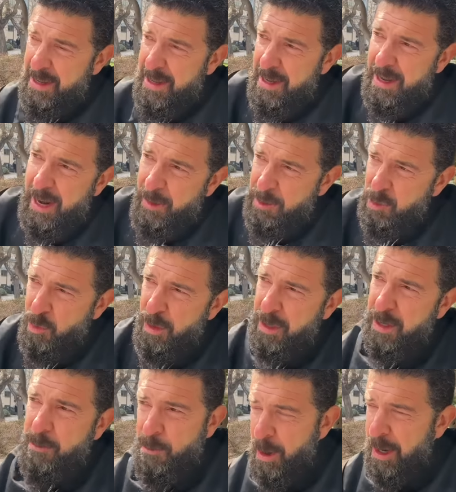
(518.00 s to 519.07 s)
and I was
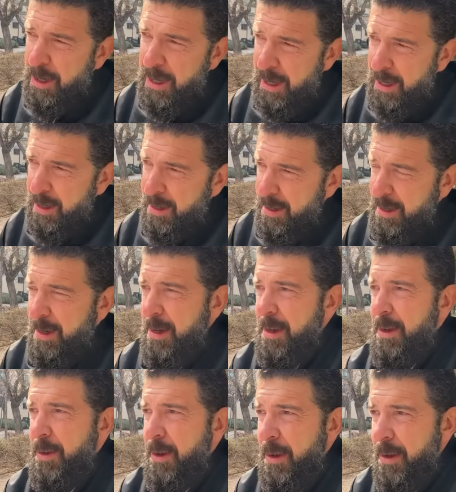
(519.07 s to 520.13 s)
walking
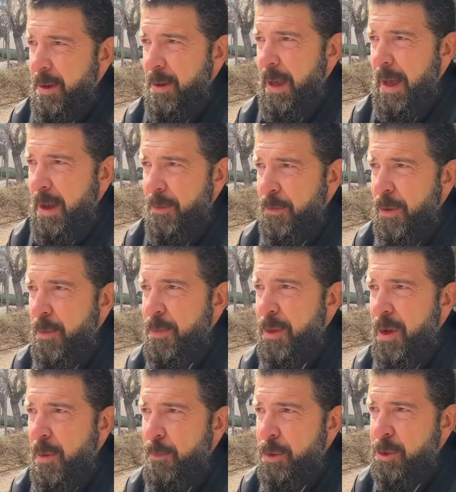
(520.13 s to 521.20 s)
from
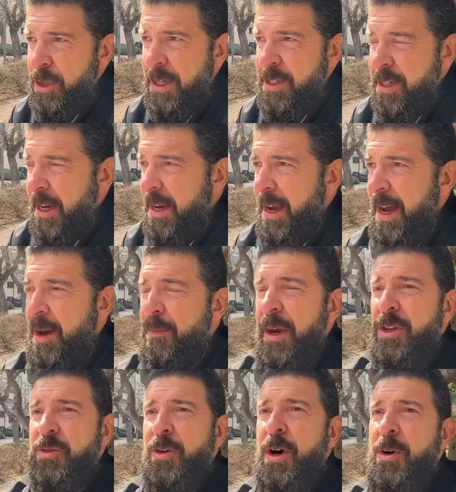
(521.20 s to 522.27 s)
the Pushkinskaya
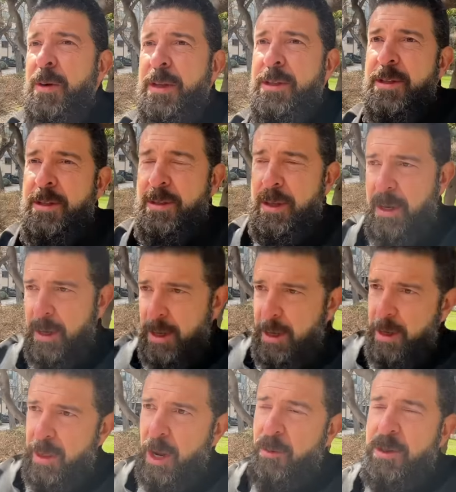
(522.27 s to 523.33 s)
metro, and
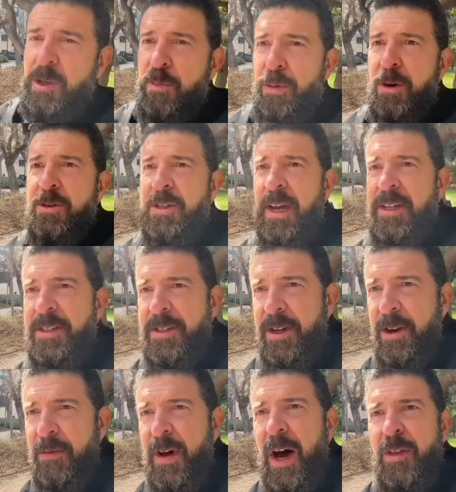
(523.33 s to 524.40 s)
there was a protest, a
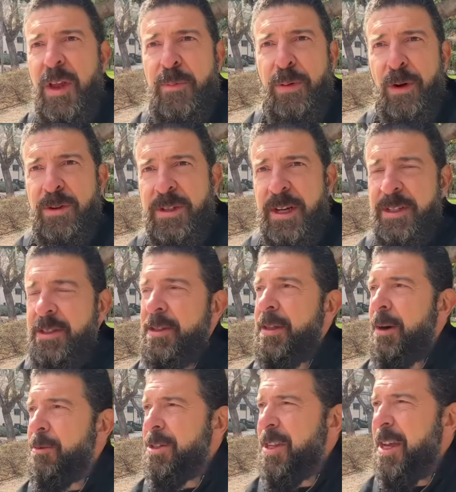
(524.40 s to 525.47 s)
Navalny protest
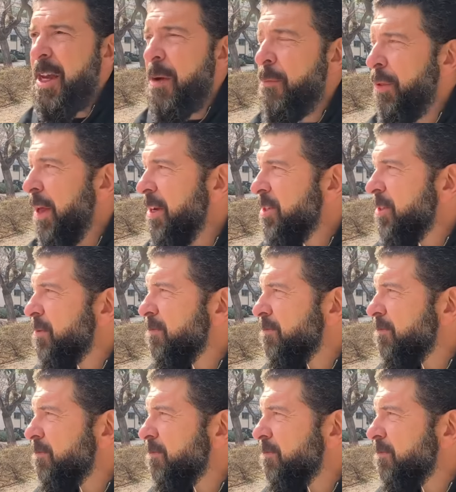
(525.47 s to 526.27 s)
that was taking place,